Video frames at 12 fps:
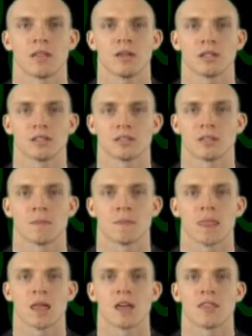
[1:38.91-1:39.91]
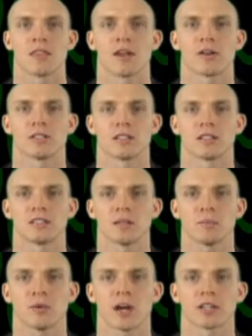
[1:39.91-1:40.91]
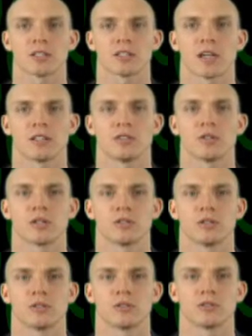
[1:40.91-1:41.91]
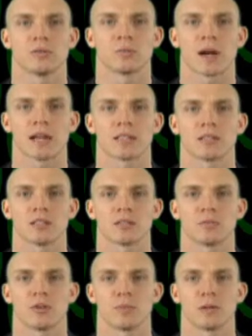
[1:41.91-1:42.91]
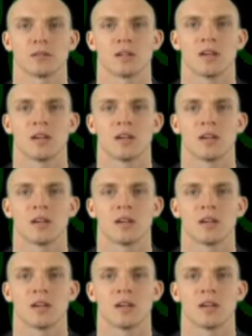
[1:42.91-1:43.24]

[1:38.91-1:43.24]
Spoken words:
Thus, there is a simple exercise you can do to practice this movement.